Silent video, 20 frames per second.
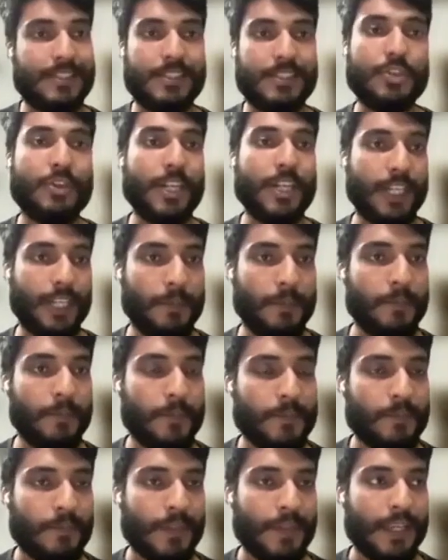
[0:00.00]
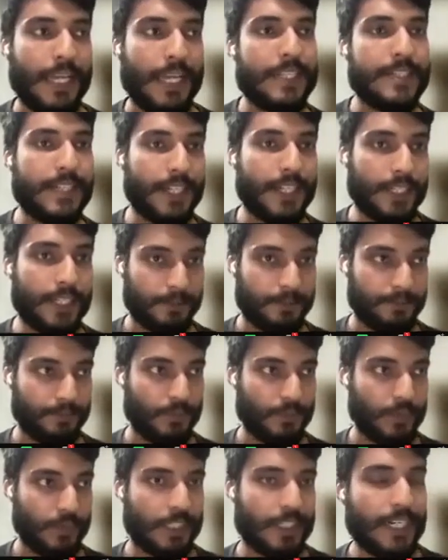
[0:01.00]
X today. Is it
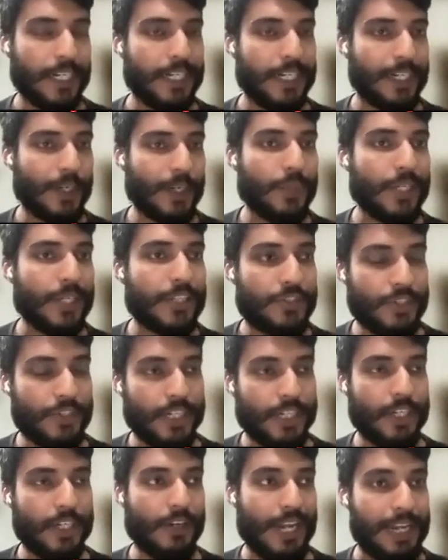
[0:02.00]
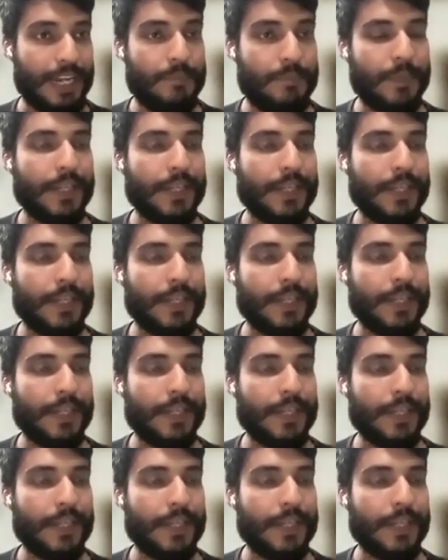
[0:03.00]
creating a dictionary or helping
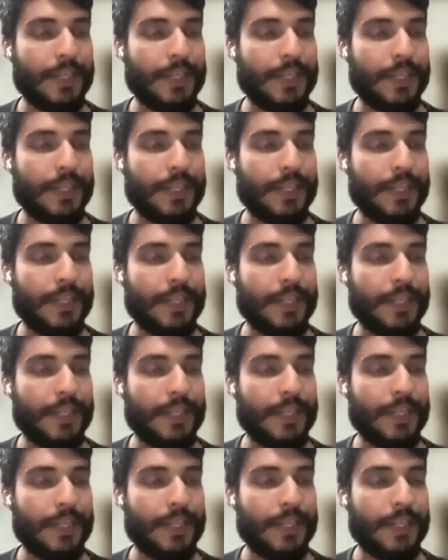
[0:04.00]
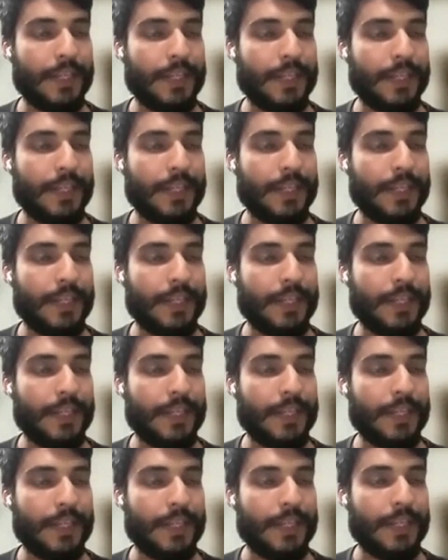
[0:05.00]
them bring
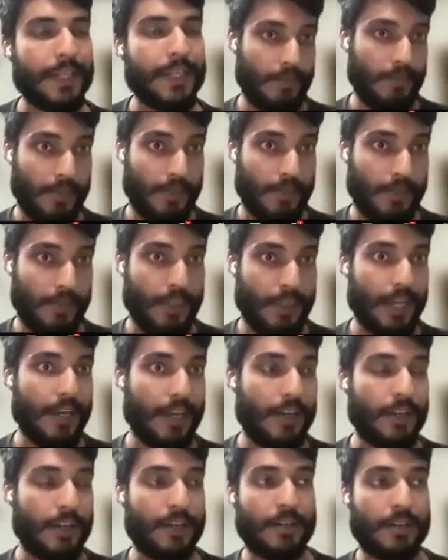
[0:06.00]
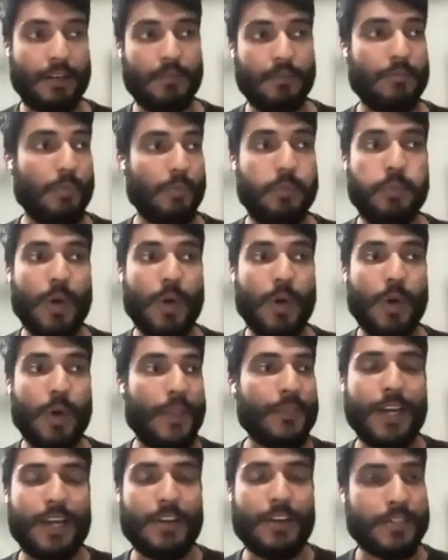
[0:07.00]
their
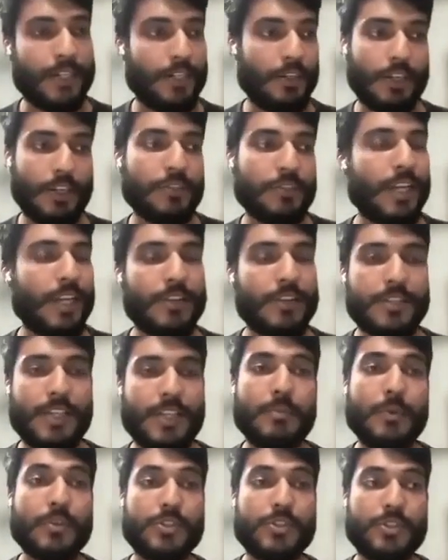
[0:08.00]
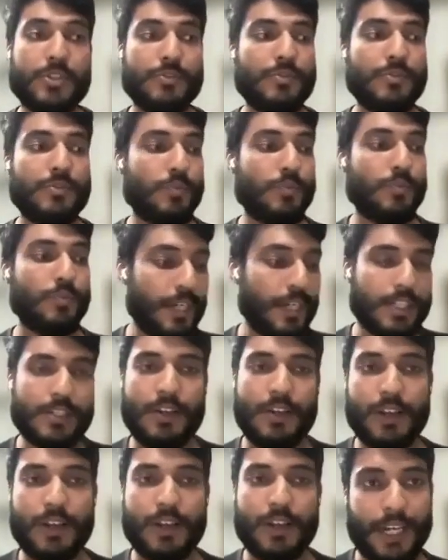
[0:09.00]
1,000 or 2,000 most used
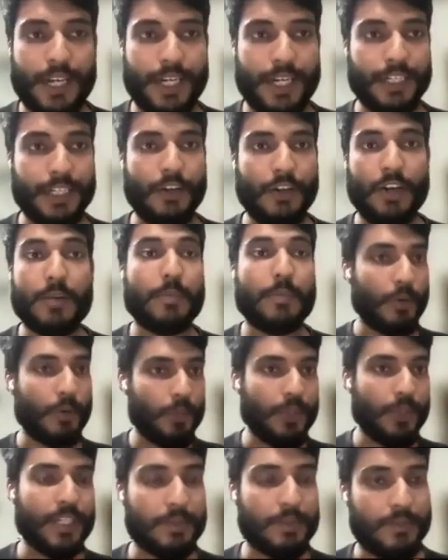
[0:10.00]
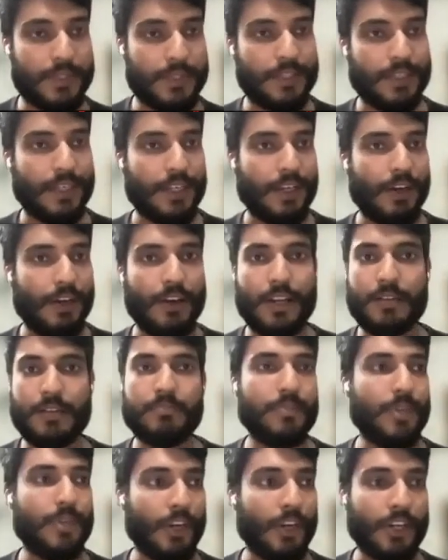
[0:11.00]
words online, or proverbs,
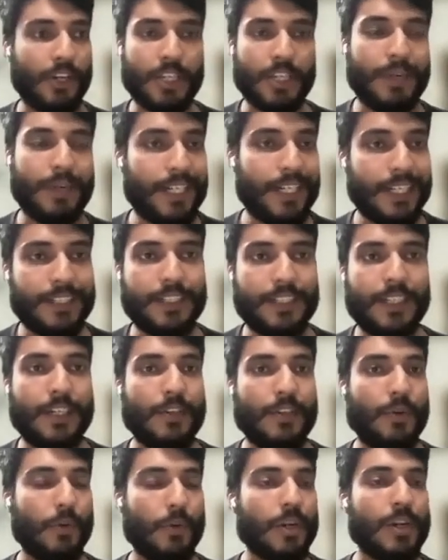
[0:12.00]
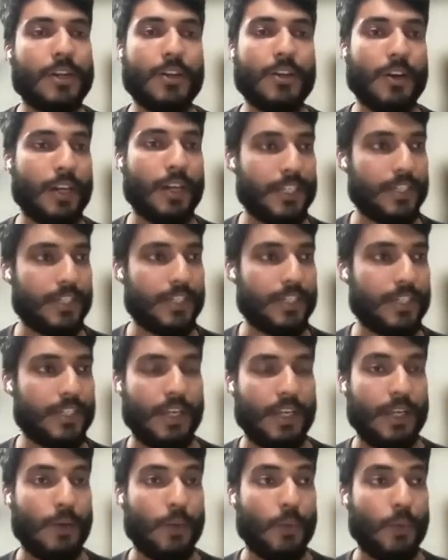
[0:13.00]
or documenting their oral knowledge?
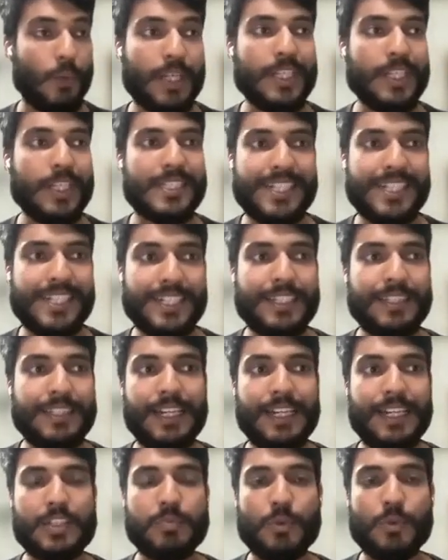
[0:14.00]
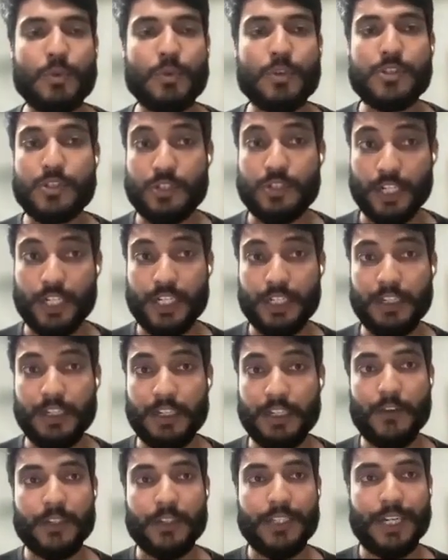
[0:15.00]
What is it that's most
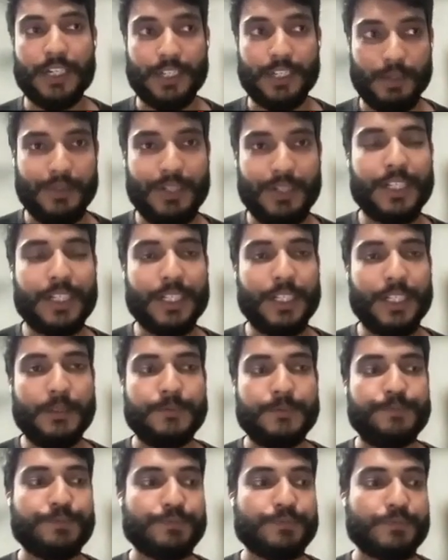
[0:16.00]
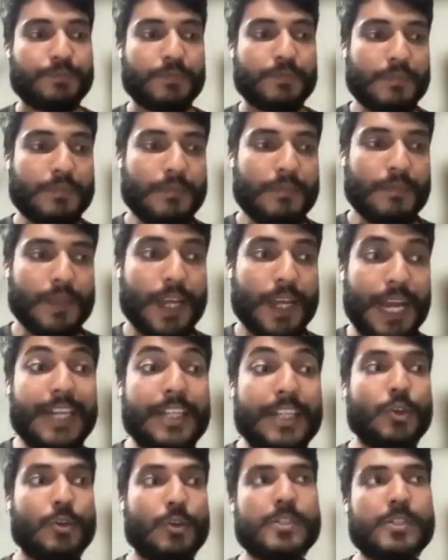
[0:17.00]
critical for that community?
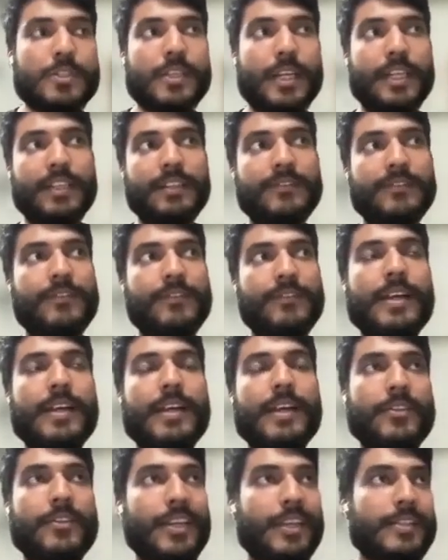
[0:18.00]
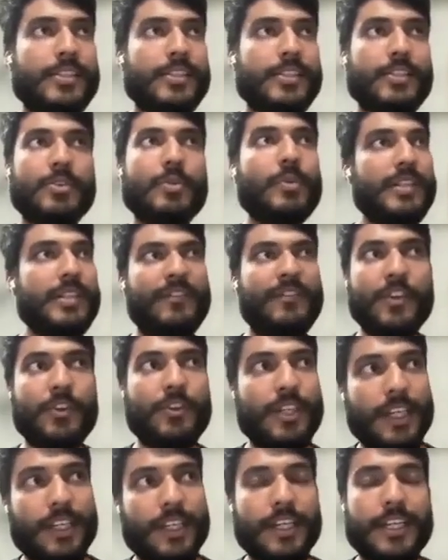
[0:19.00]
And those kind of things, you know, if you
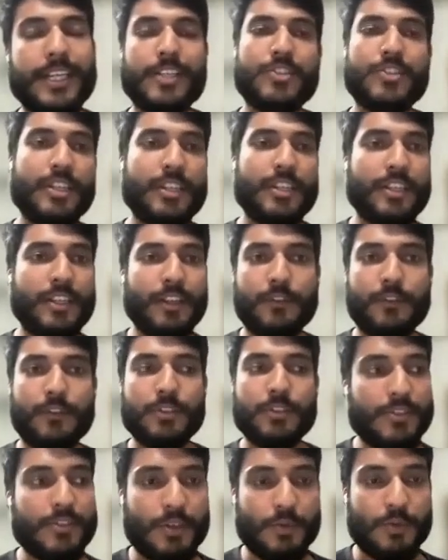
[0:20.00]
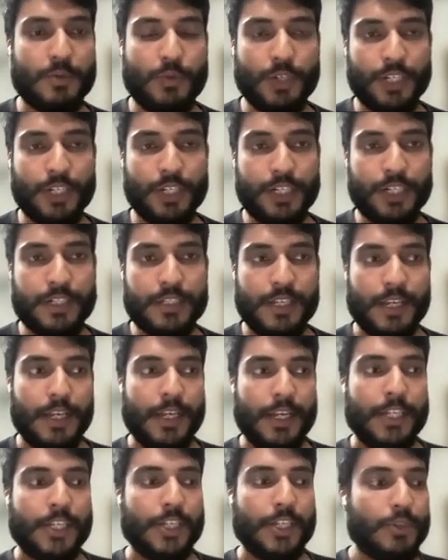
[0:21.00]
create a dictionary of 2,000 words,
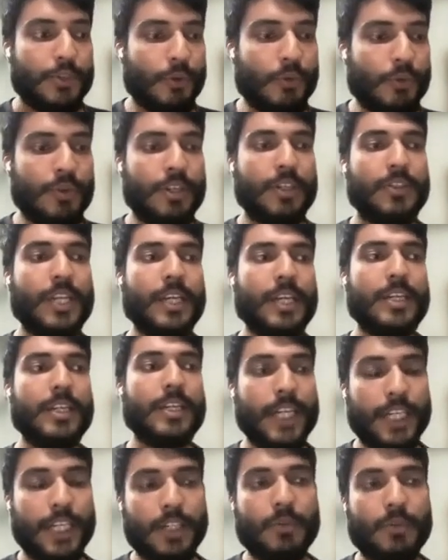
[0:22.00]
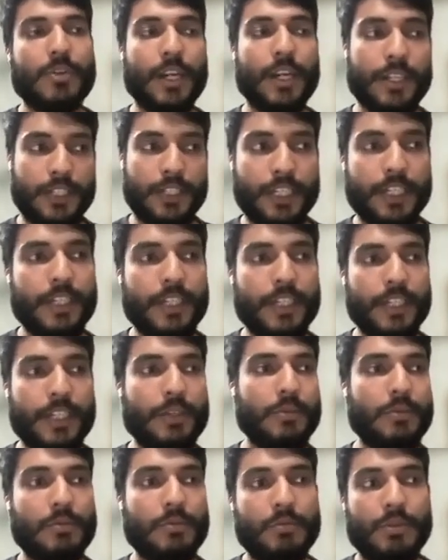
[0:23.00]
you don't then need to
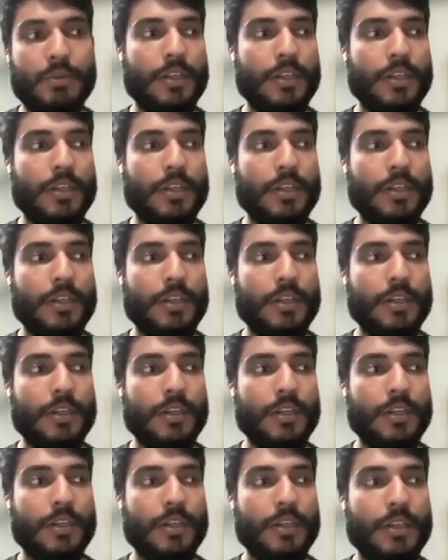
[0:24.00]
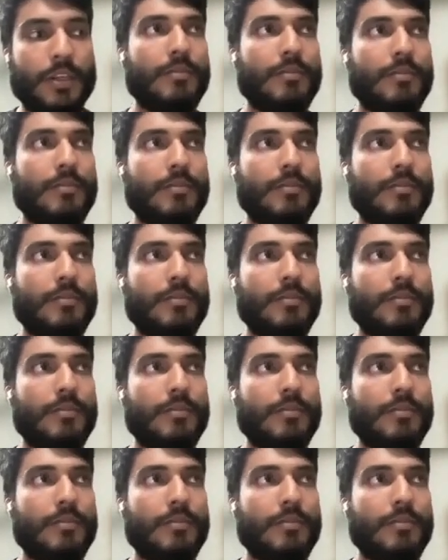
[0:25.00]
continue in a way that,